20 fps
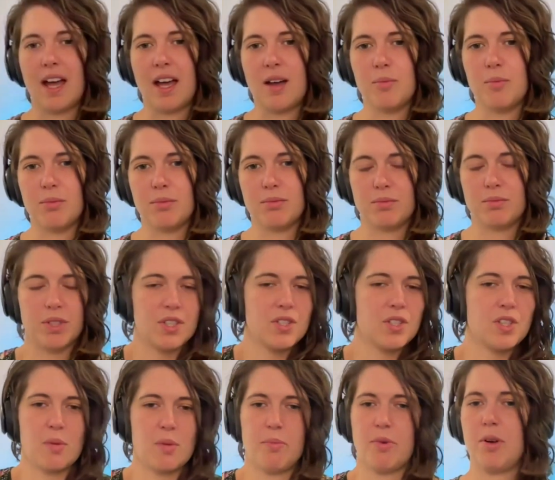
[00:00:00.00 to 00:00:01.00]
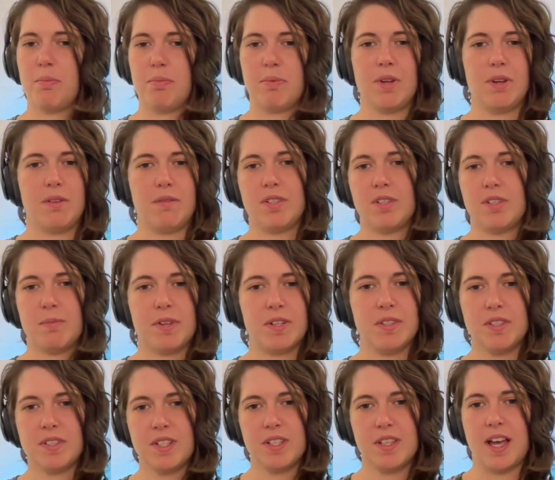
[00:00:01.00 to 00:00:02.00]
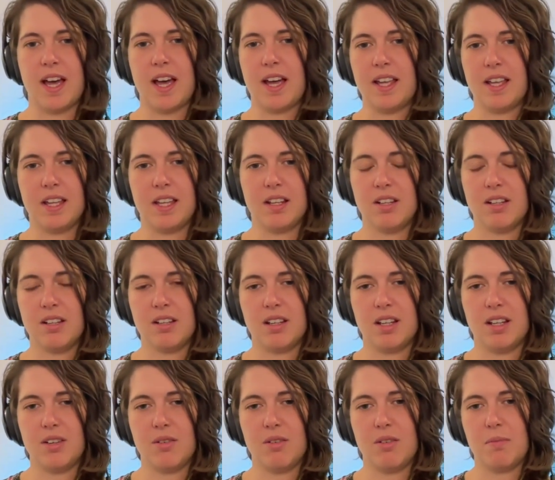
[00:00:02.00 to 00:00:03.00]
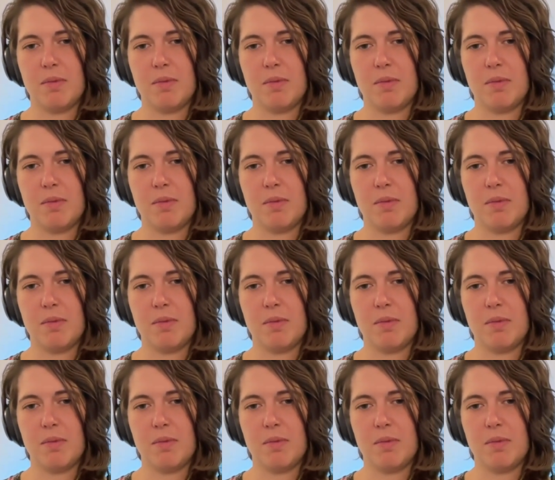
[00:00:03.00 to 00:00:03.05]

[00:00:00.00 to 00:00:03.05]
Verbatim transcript: and what's the appropriate response to that in in your